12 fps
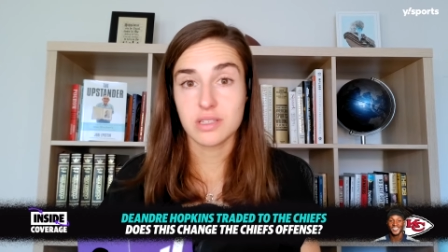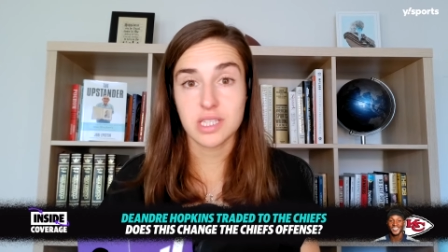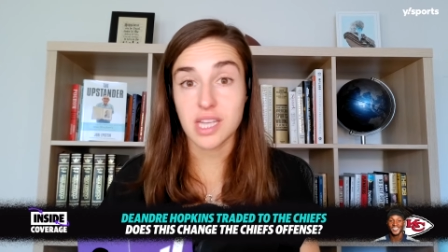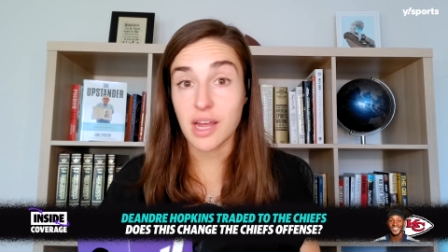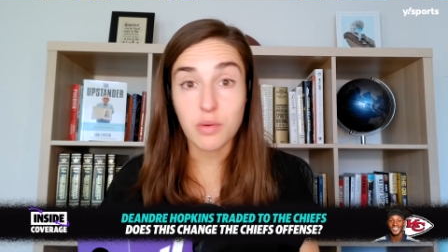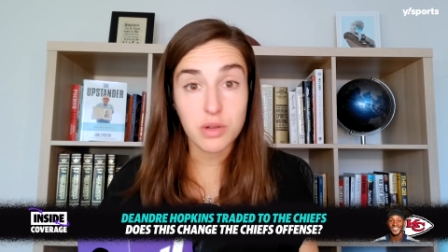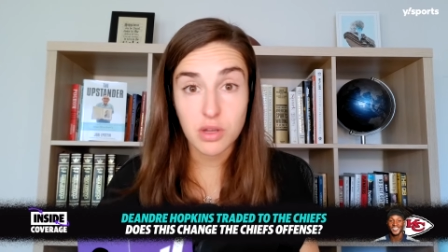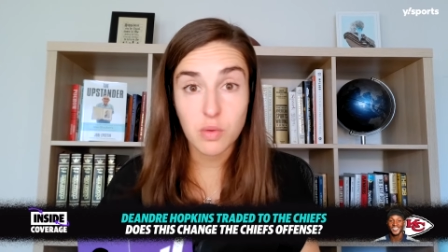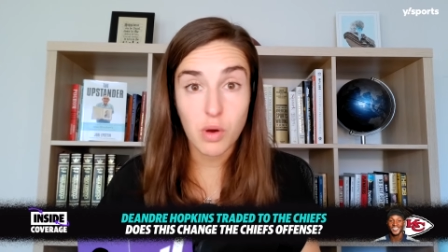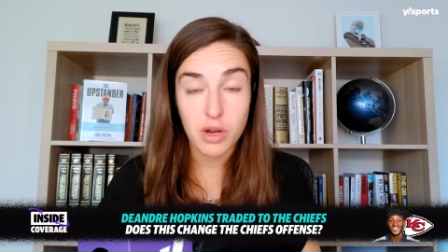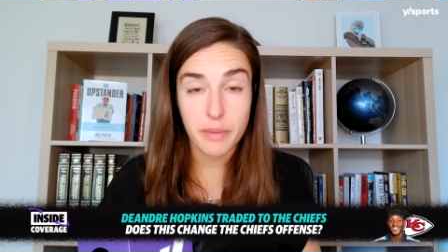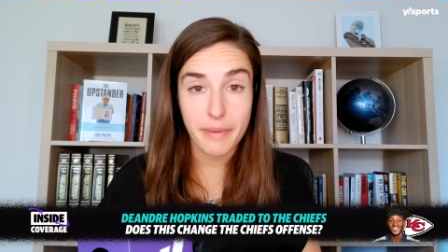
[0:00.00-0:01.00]
say what you
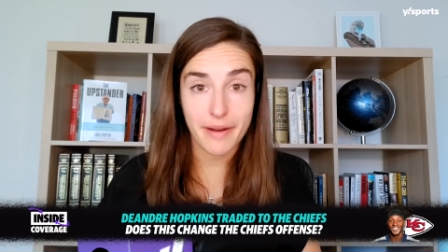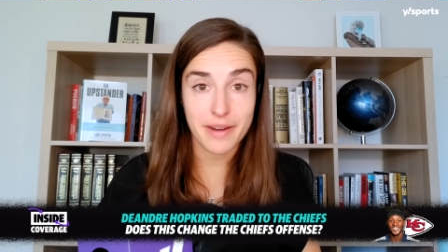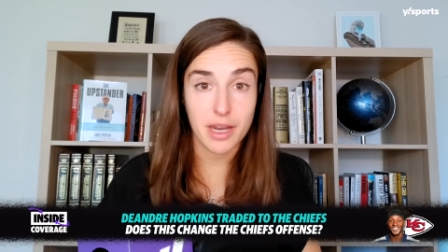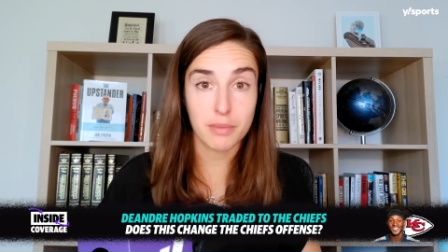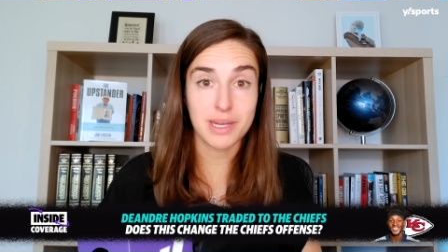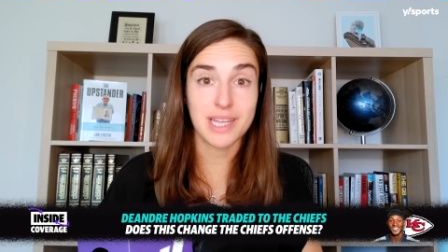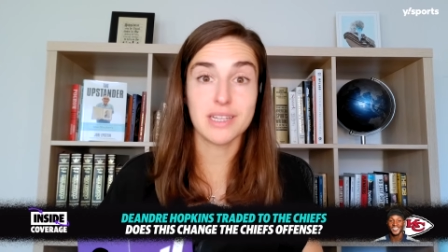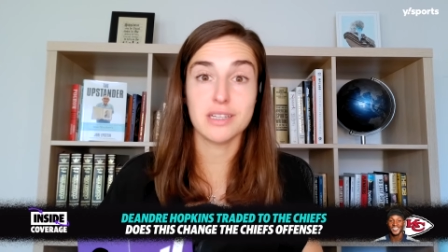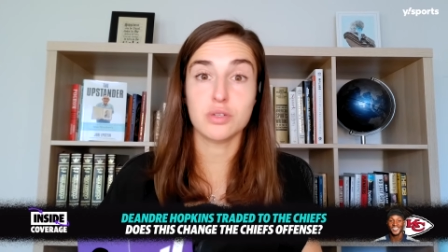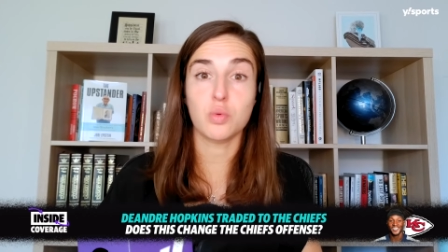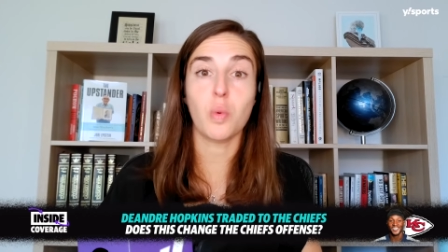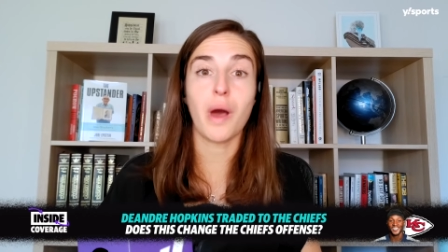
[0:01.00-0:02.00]
want about him, he
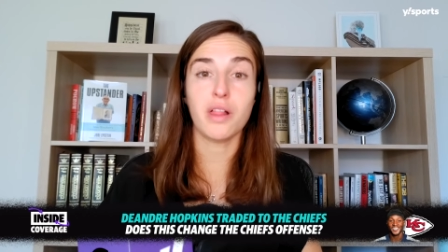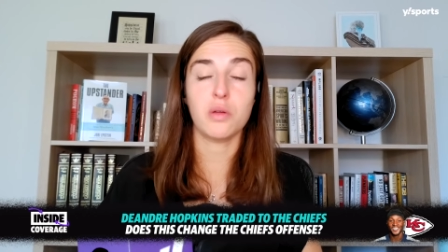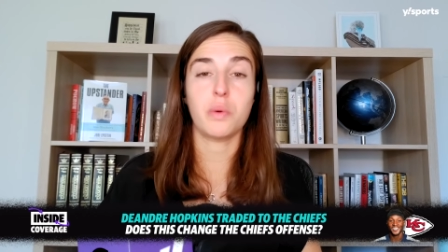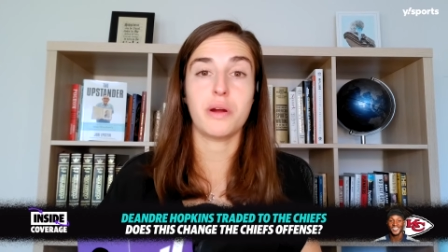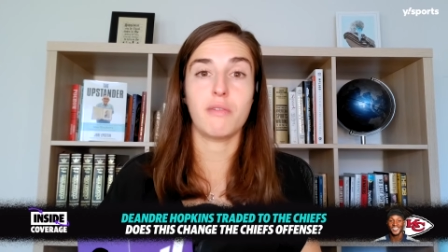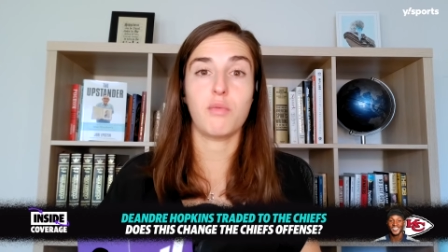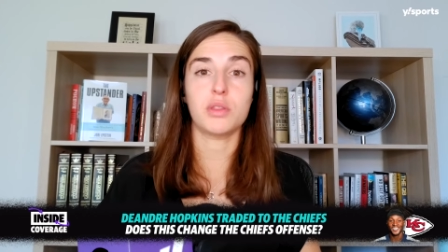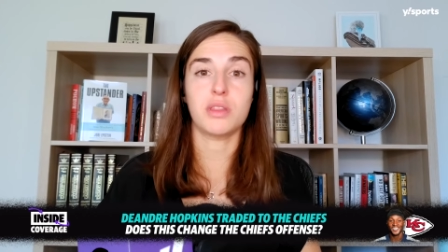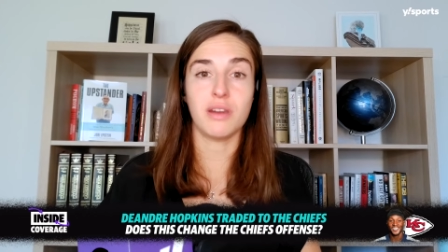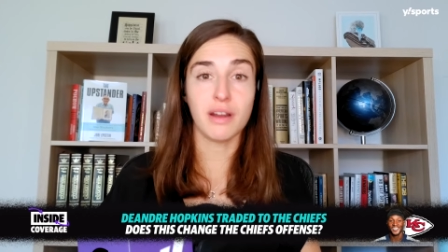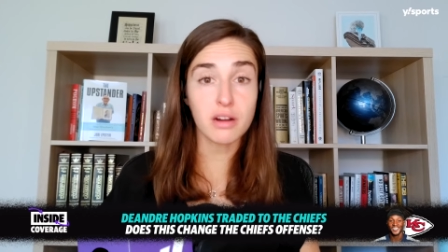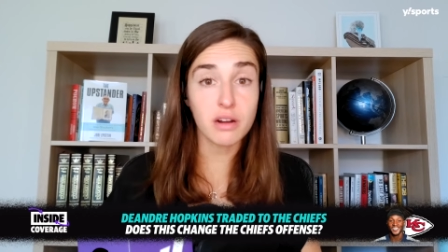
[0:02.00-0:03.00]
is well aware of what
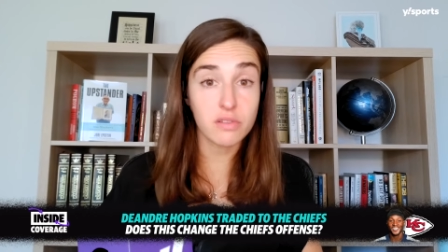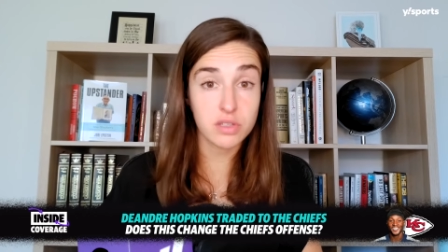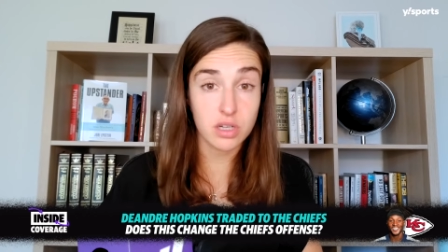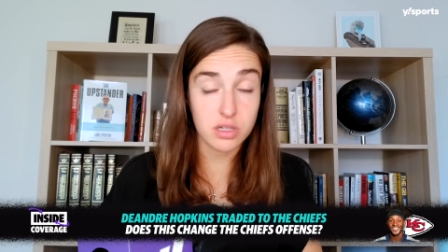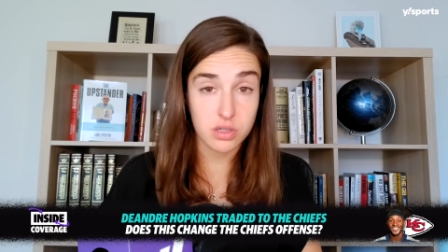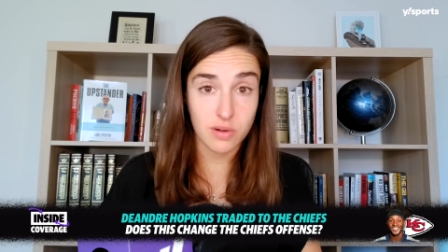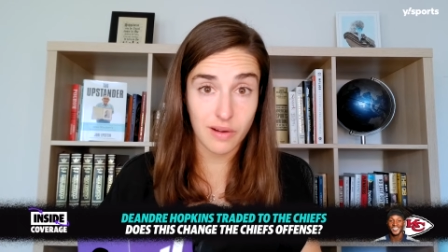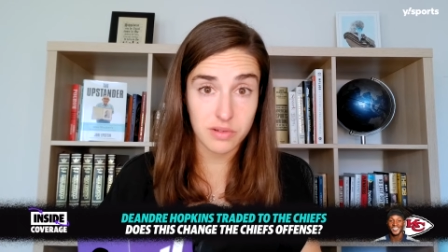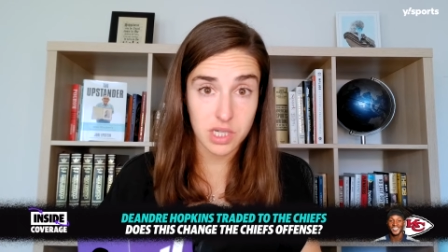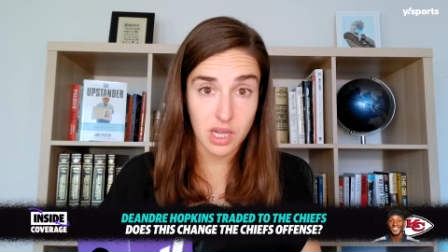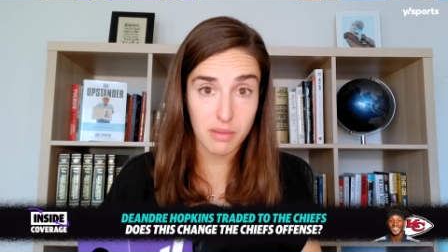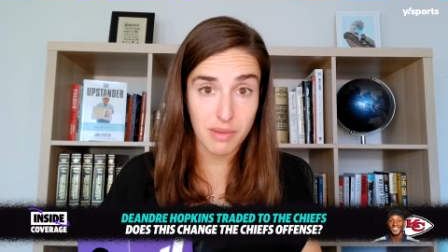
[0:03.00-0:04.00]
the narratives are
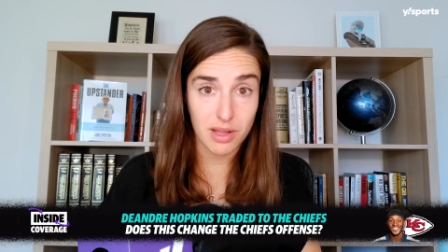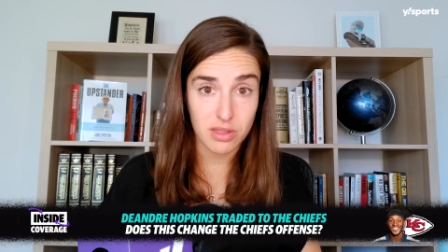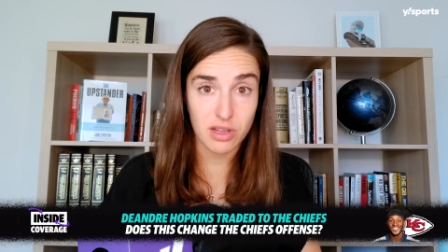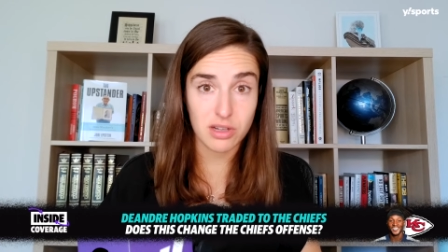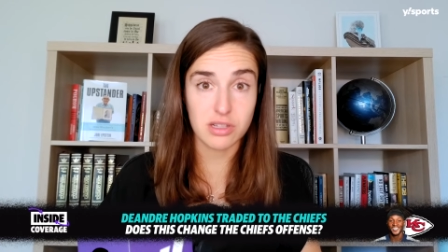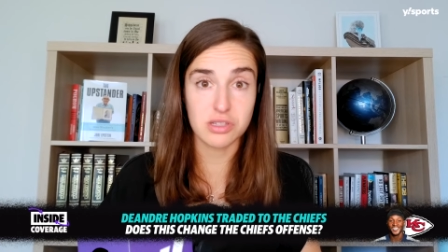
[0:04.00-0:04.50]
surrounding him out there.